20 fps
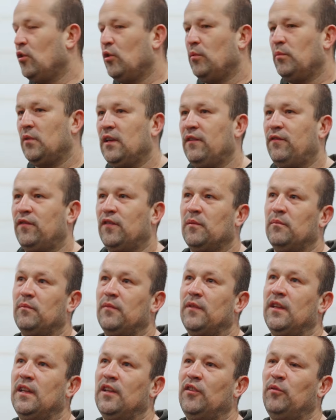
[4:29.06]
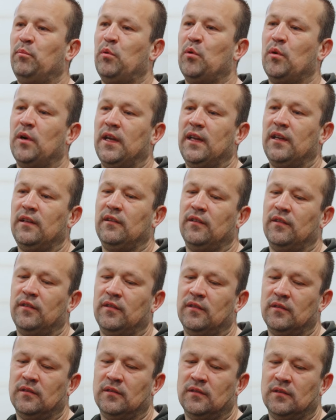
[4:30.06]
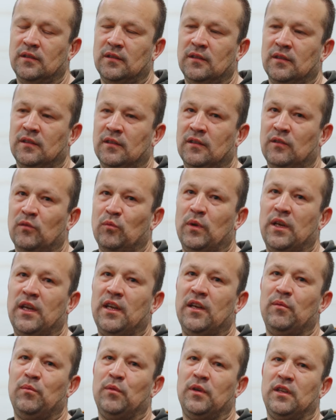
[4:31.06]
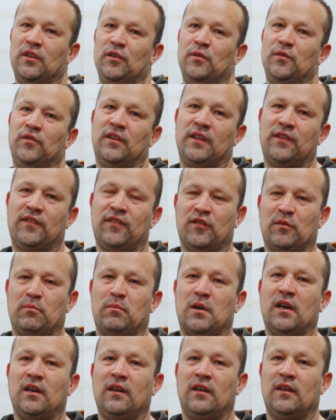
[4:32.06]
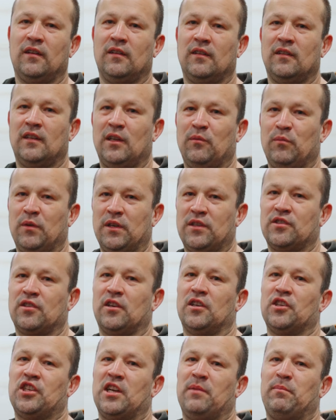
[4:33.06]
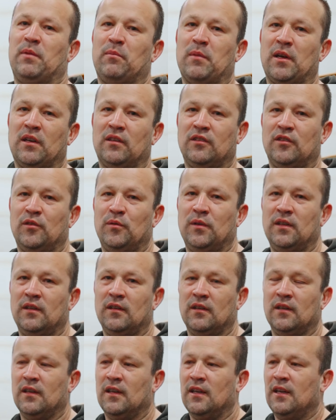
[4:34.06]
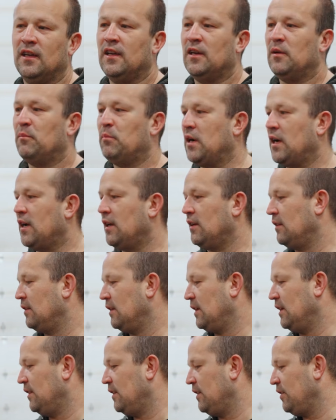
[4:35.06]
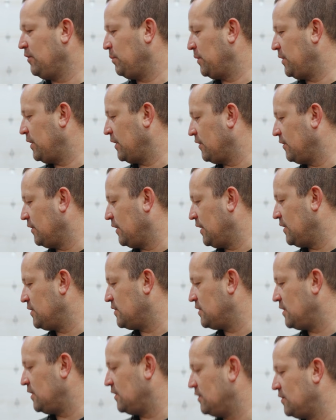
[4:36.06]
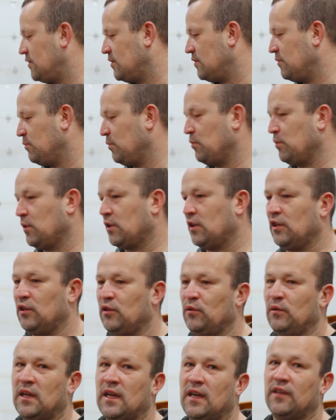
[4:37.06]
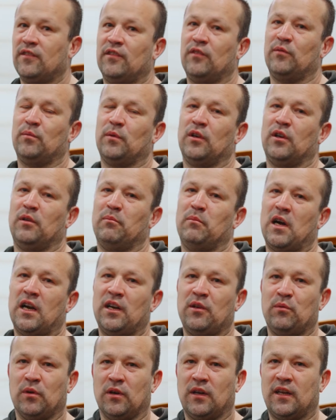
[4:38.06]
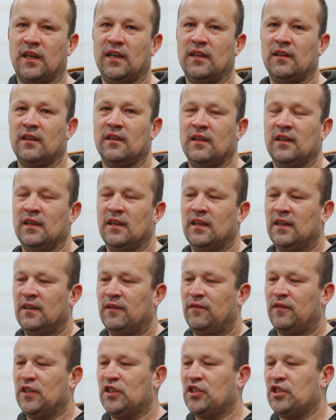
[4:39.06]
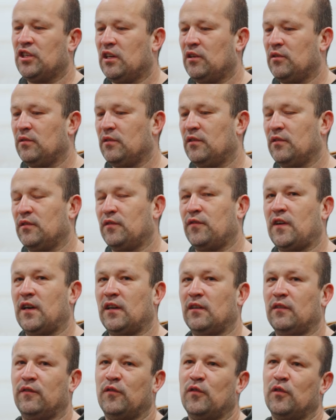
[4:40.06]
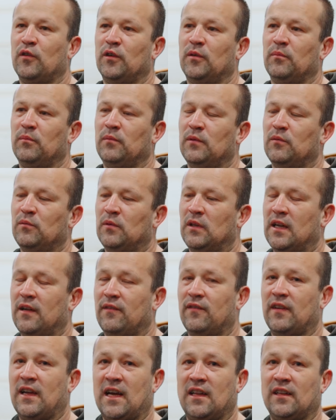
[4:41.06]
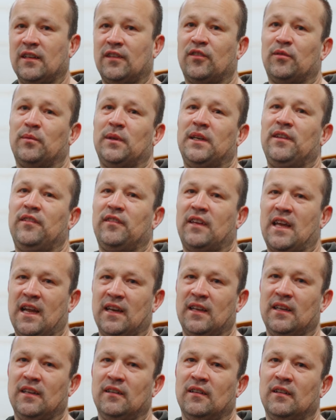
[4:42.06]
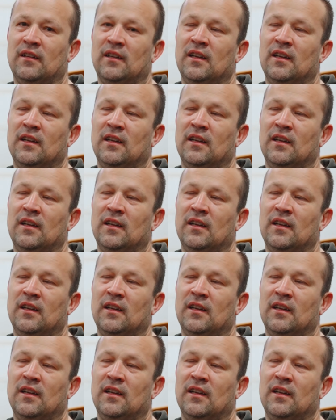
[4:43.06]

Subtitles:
Normally from this point, we would use this as a buck and we'd start shaping metal to it. But in this particular instance, what we're gonna do next is we're gonna body work it, finish it out into its final form. We'll have Alex 3D scan it.